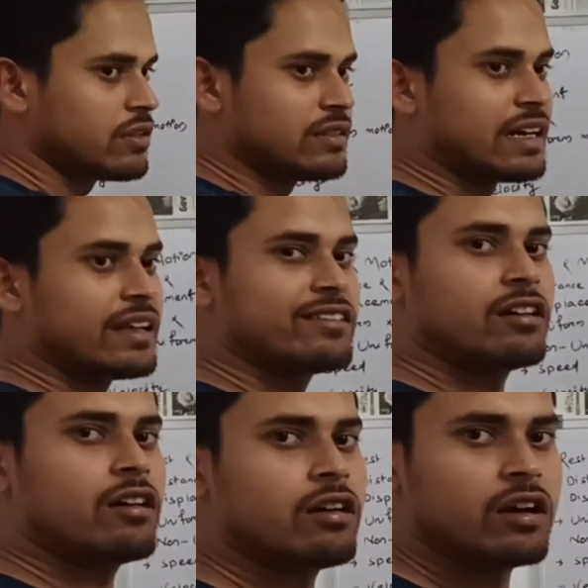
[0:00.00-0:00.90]
that is
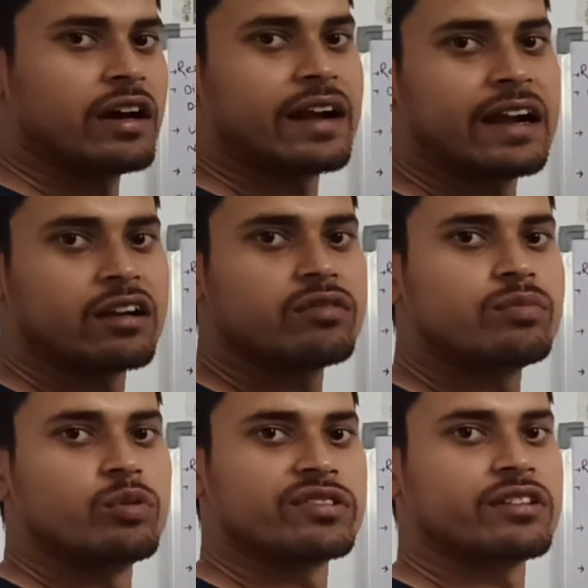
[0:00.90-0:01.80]
the rate
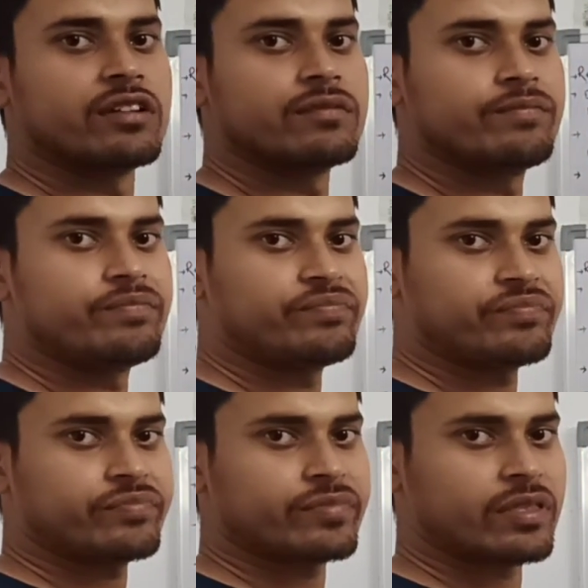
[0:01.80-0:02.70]
of motion.
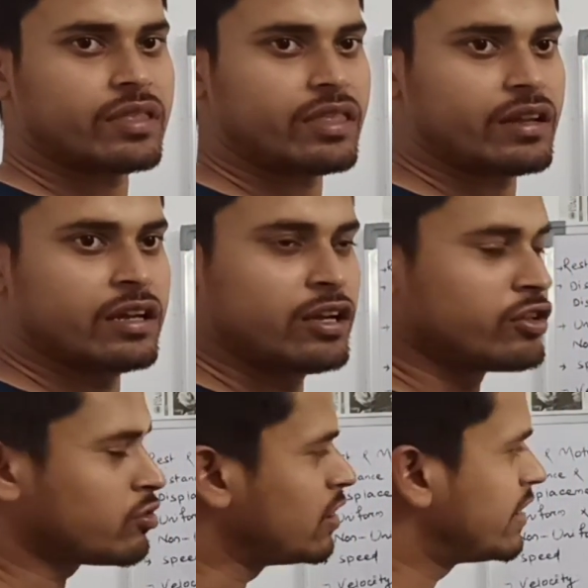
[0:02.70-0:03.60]

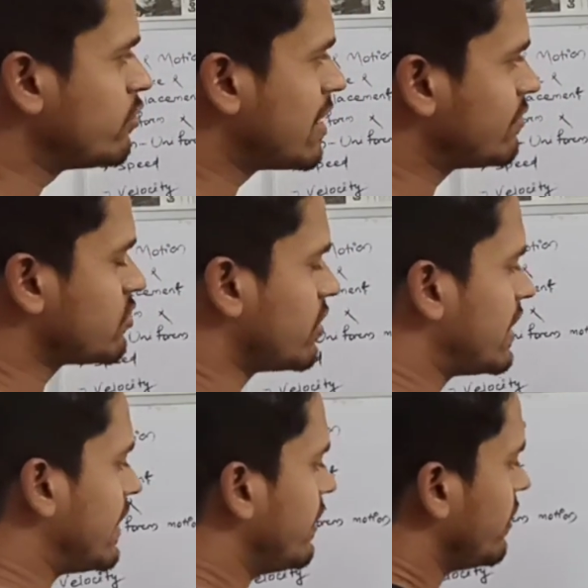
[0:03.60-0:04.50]
So already we have
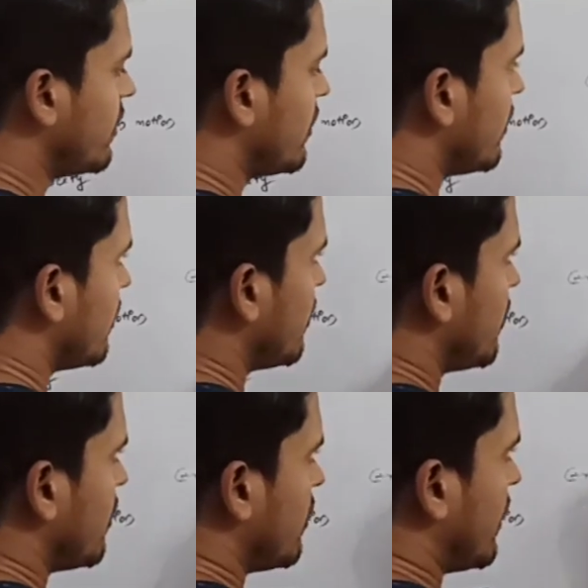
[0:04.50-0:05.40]
studied,
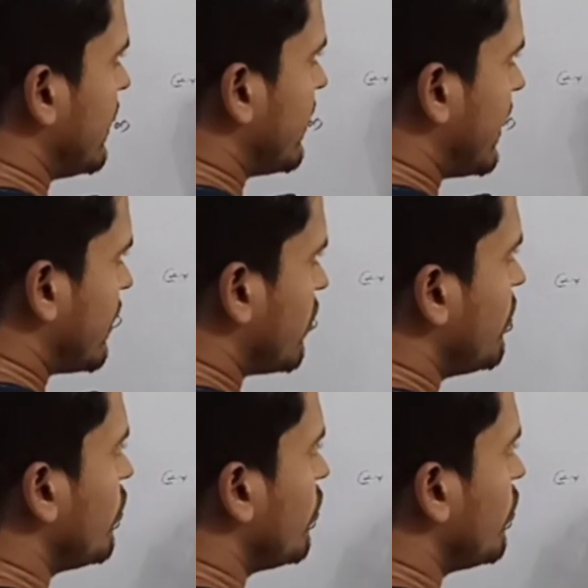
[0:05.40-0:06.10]
in rate of